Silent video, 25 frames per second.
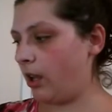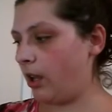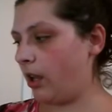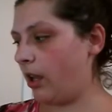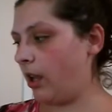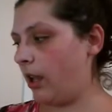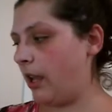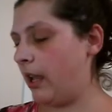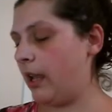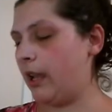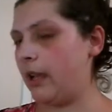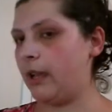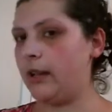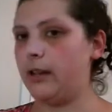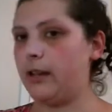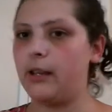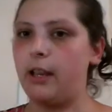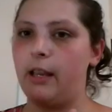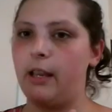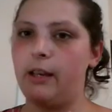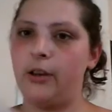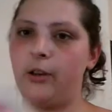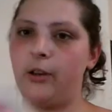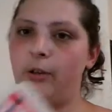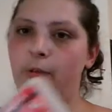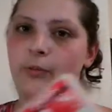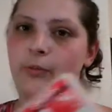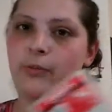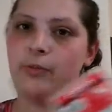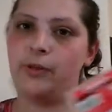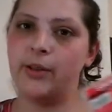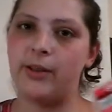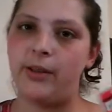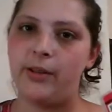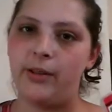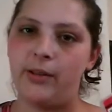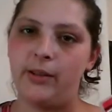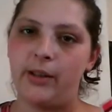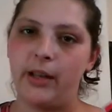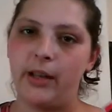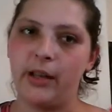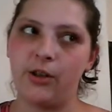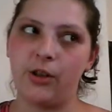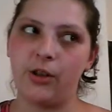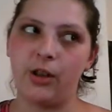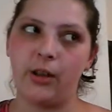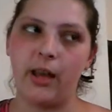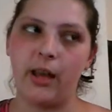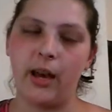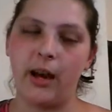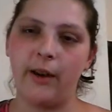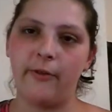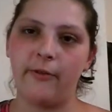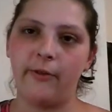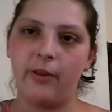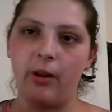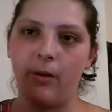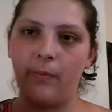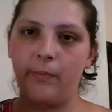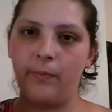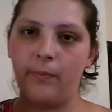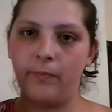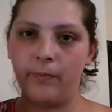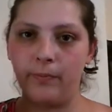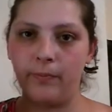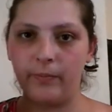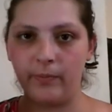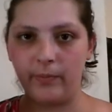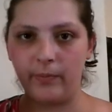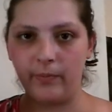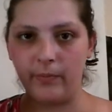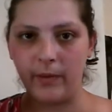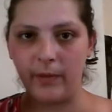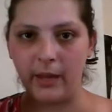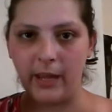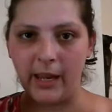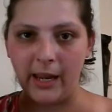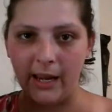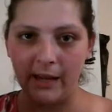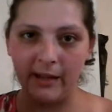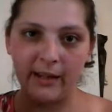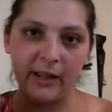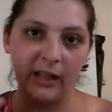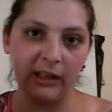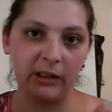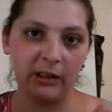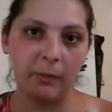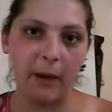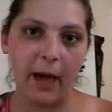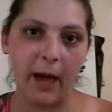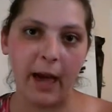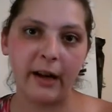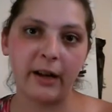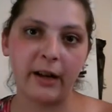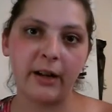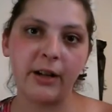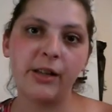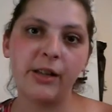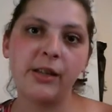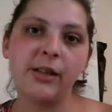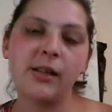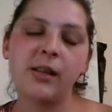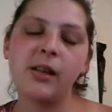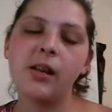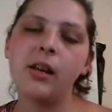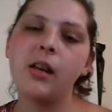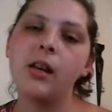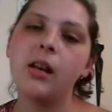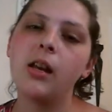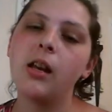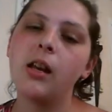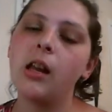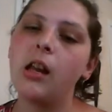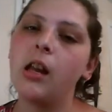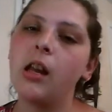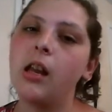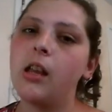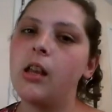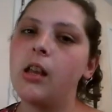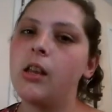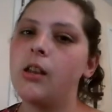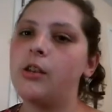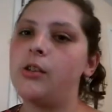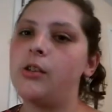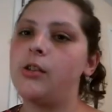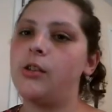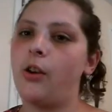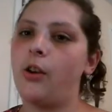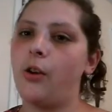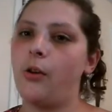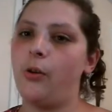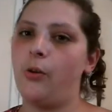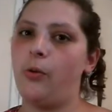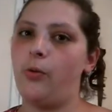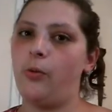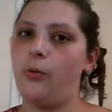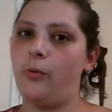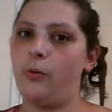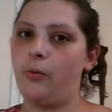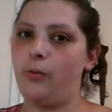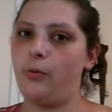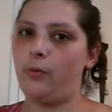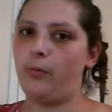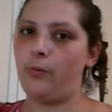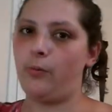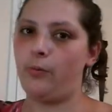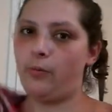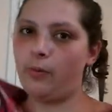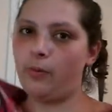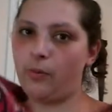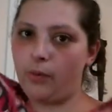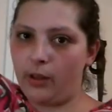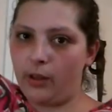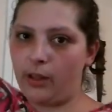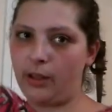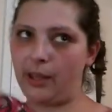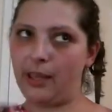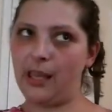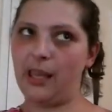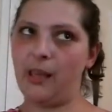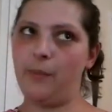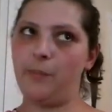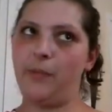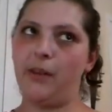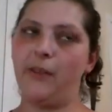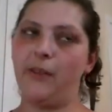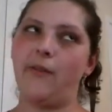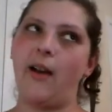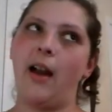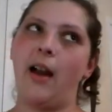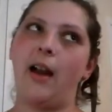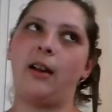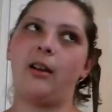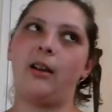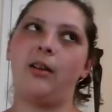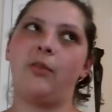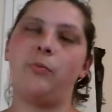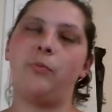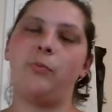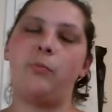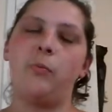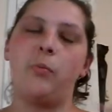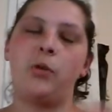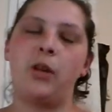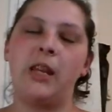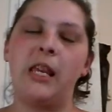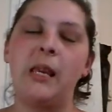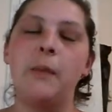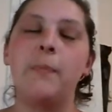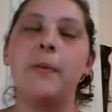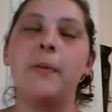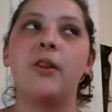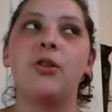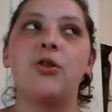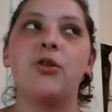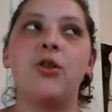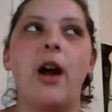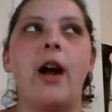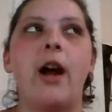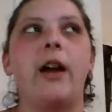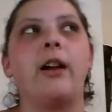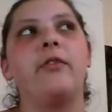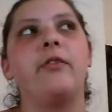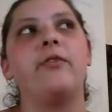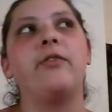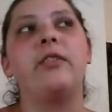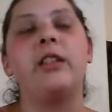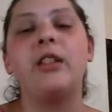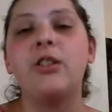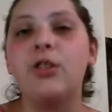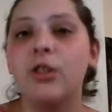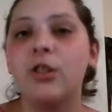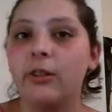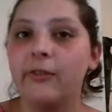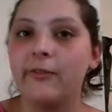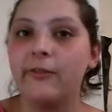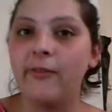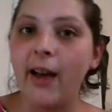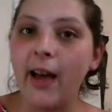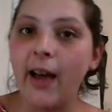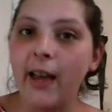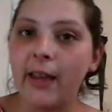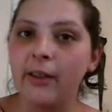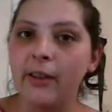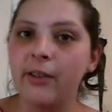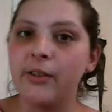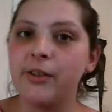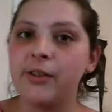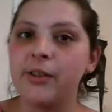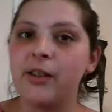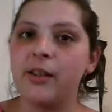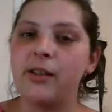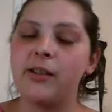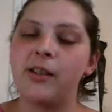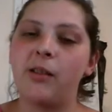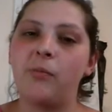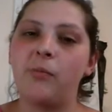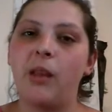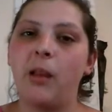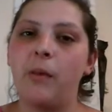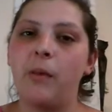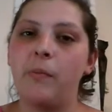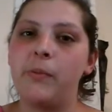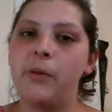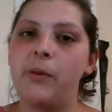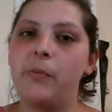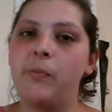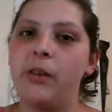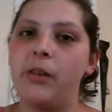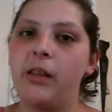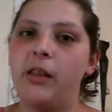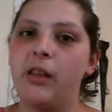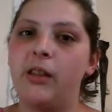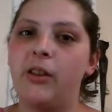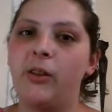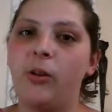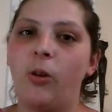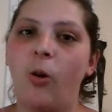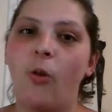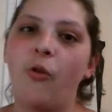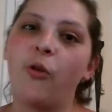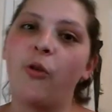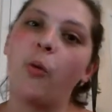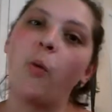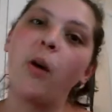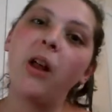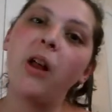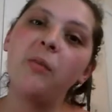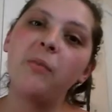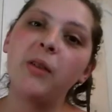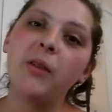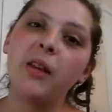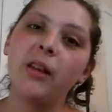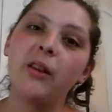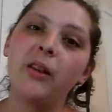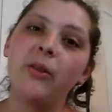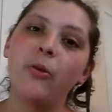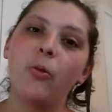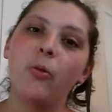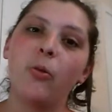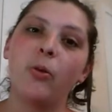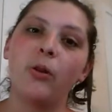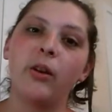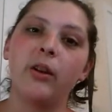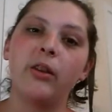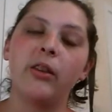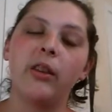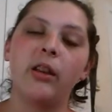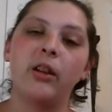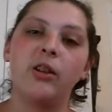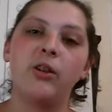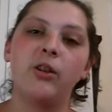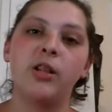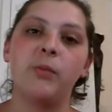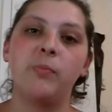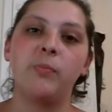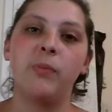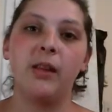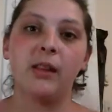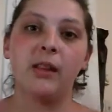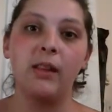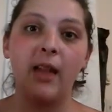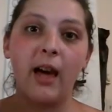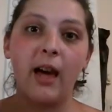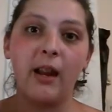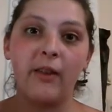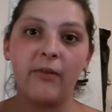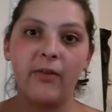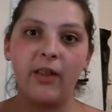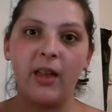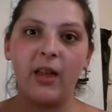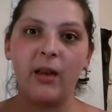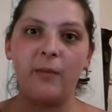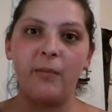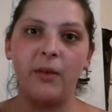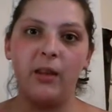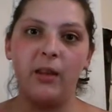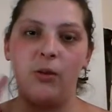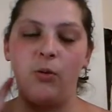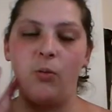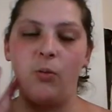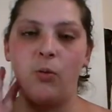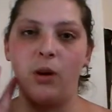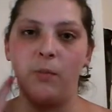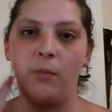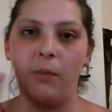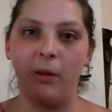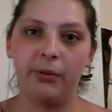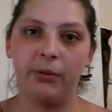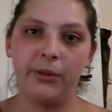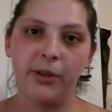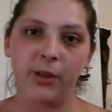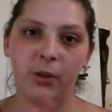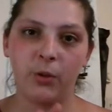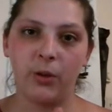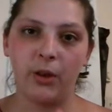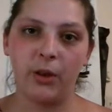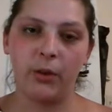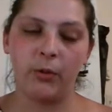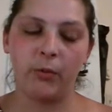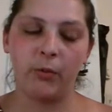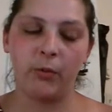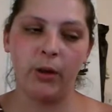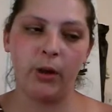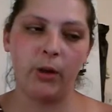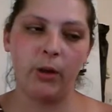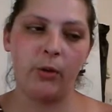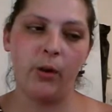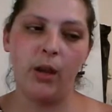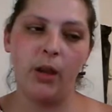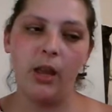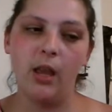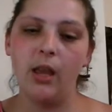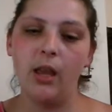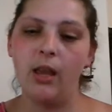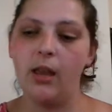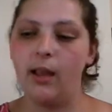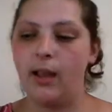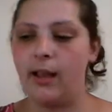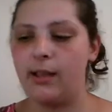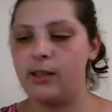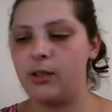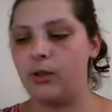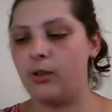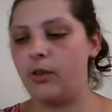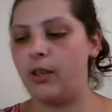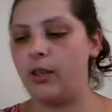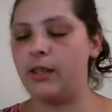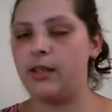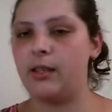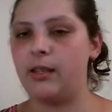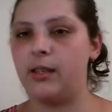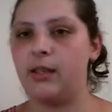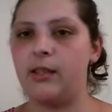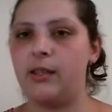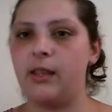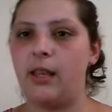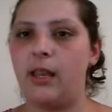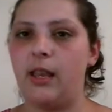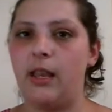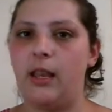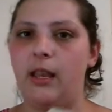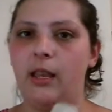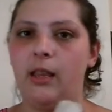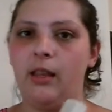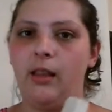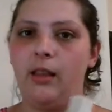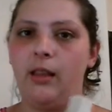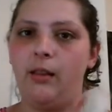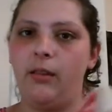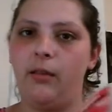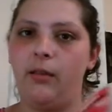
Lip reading: and I don't stitch a lot from handheld patterns. So keeping track of digital files can sometimes be a little overwhelming, or they can just be a lot of them and you want to be able to sort through. And so this is and